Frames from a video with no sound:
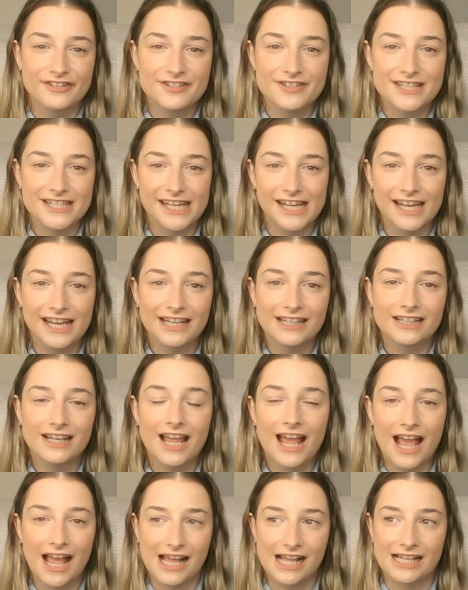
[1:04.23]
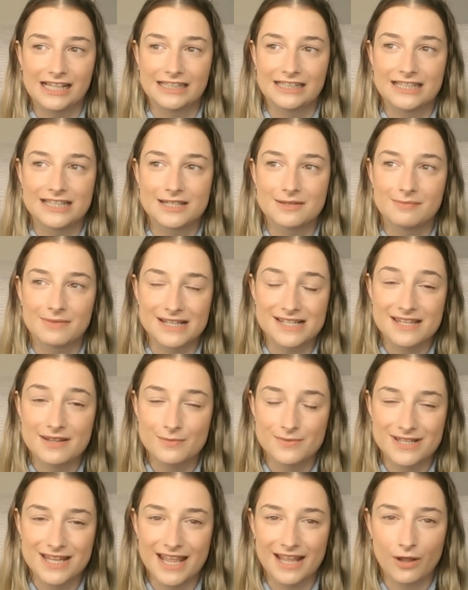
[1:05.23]
routine and my
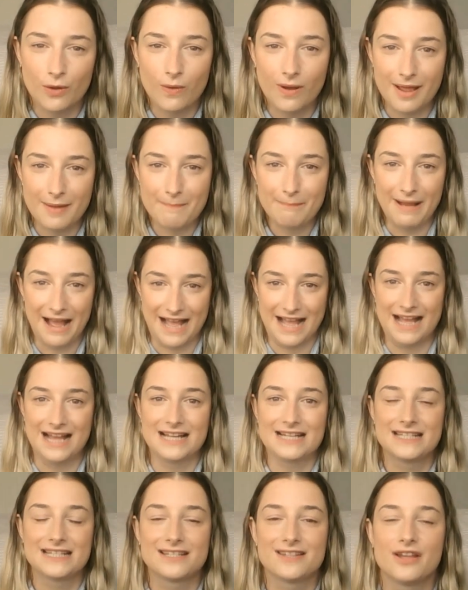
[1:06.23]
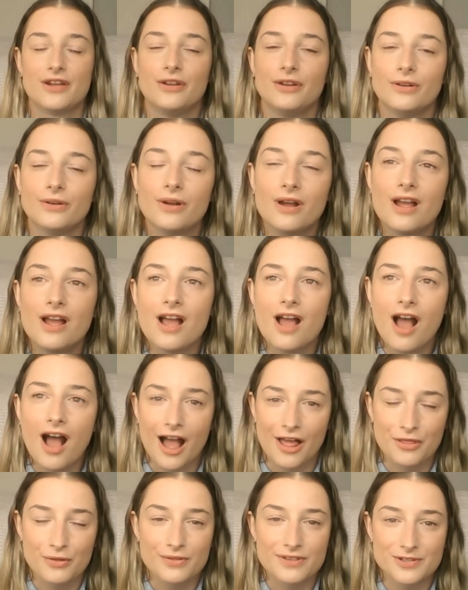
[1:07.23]
skin was getting quite bad. So
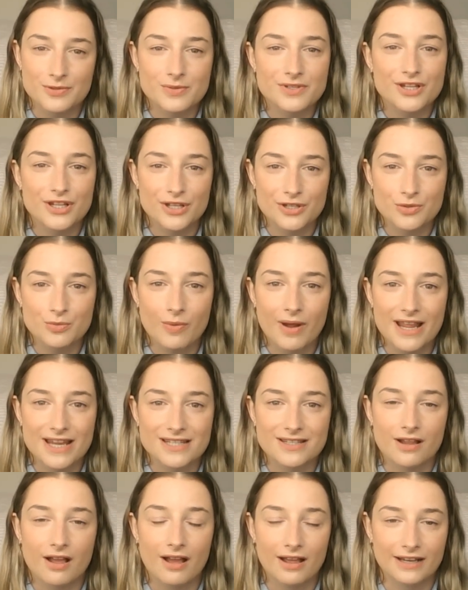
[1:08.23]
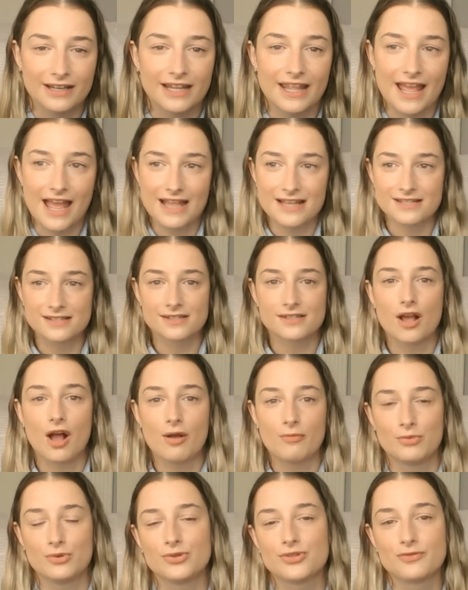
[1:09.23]
I thought this was a good way to kind of get
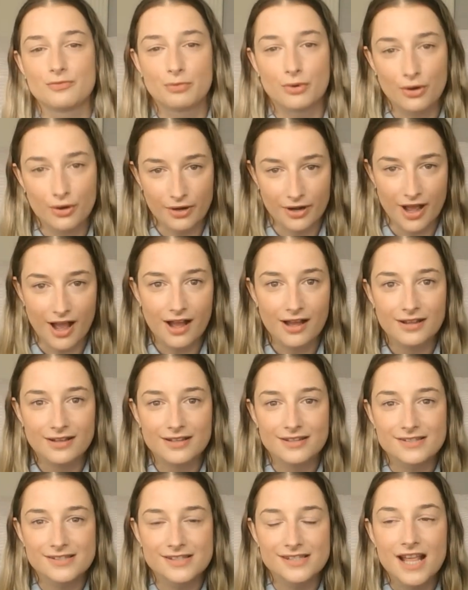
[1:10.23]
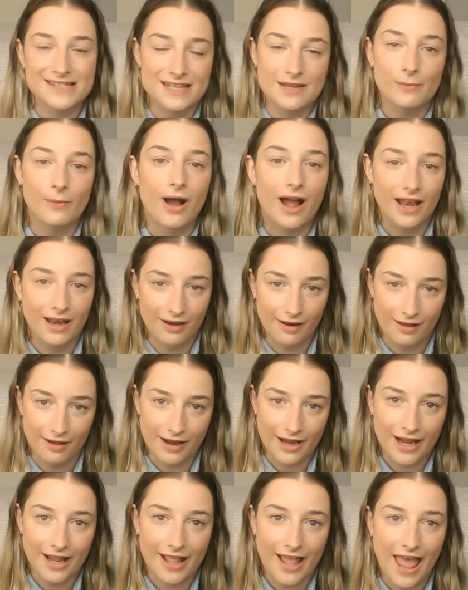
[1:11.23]
samples of products, see what I
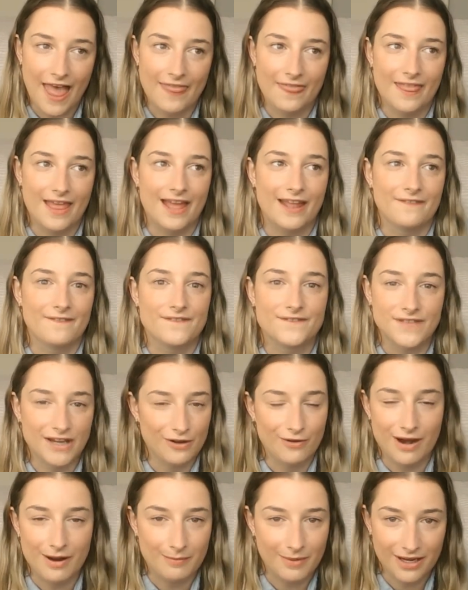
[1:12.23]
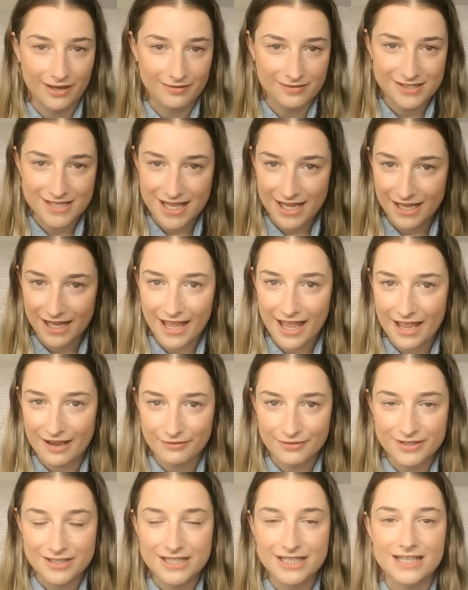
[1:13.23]
like, and then figure out my own skincare
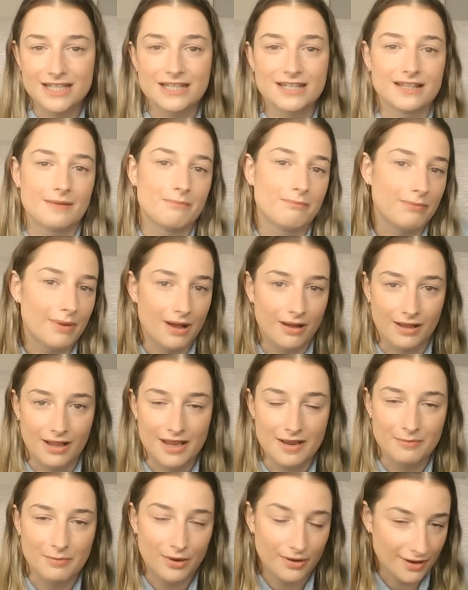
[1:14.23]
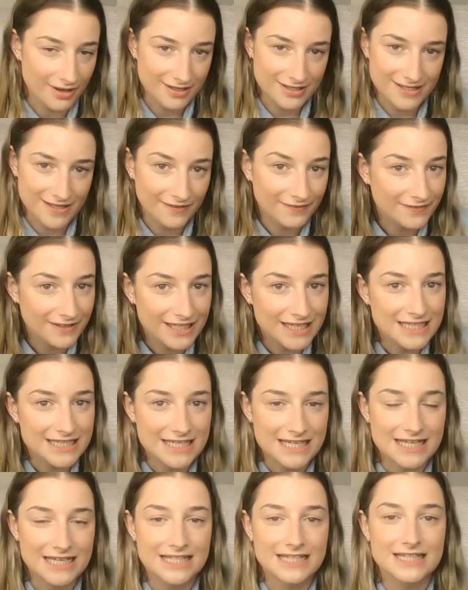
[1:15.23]
routine and then buy products if
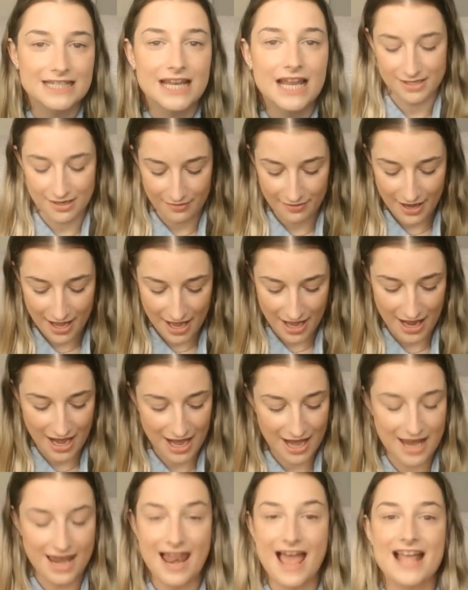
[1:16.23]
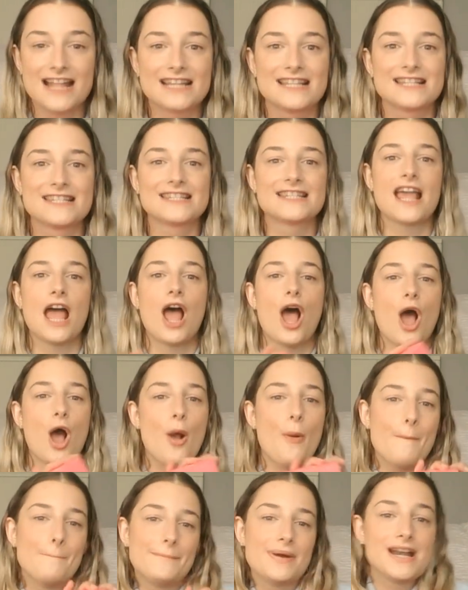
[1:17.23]
needed. So yeah, let's
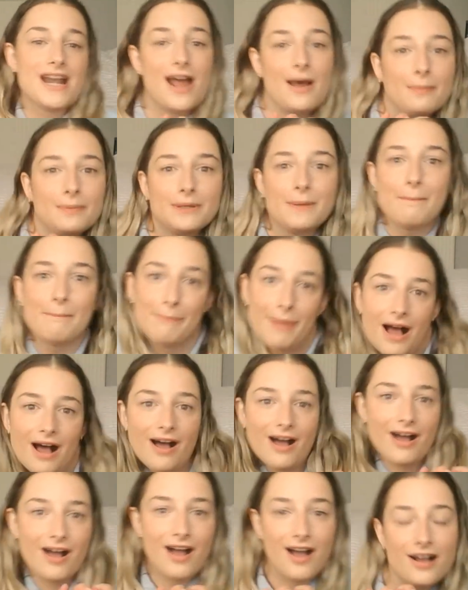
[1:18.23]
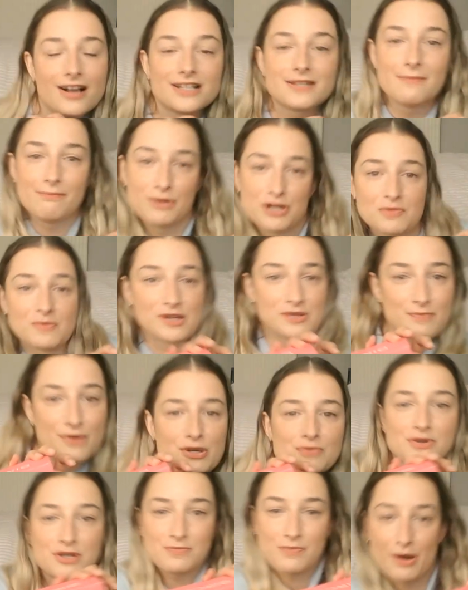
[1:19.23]
open up the box. Birchbox,
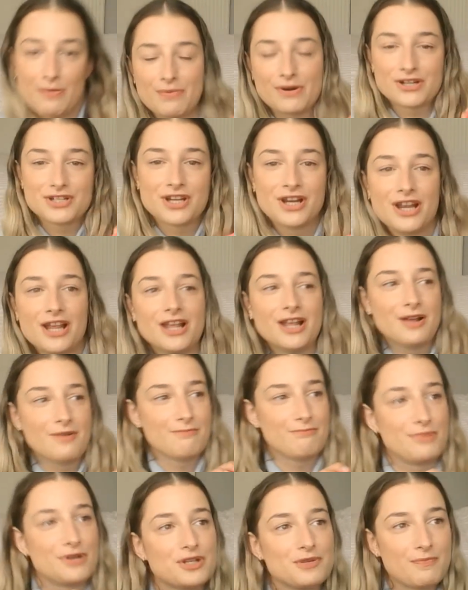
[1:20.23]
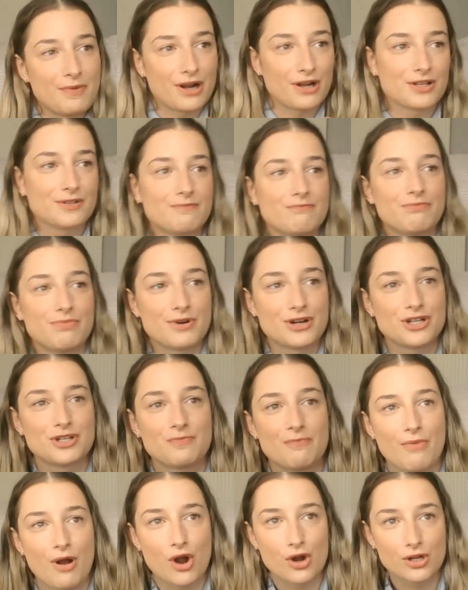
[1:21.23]
Birchbox, Birchbox, Birchbox,
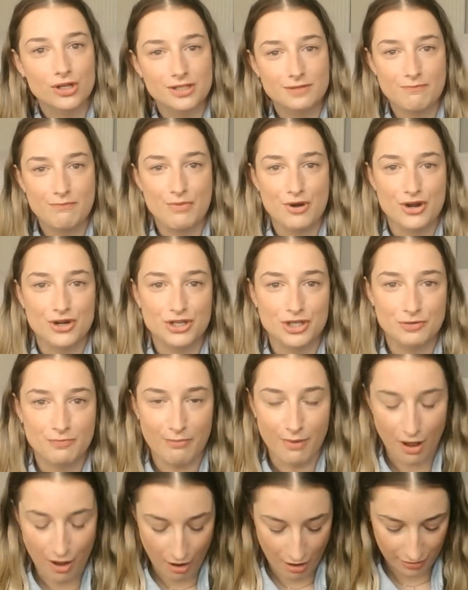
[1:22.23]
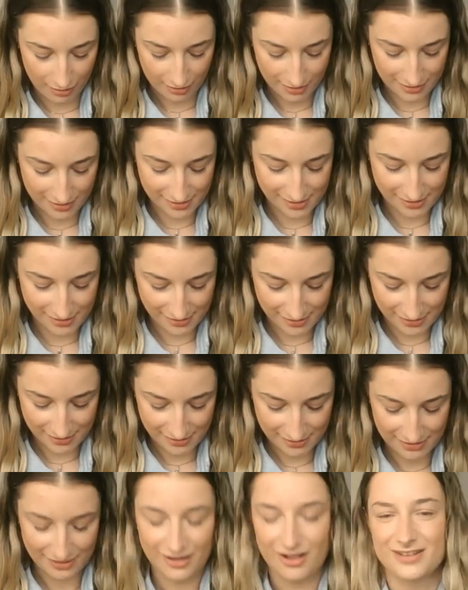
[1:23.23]
Birchbox, Birchbox.
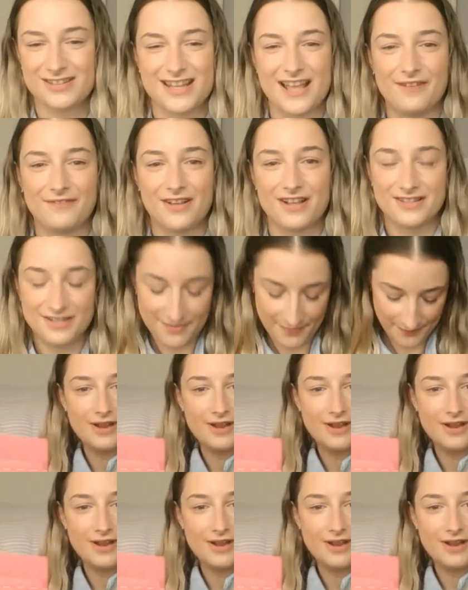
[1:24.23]
Can't say that fast.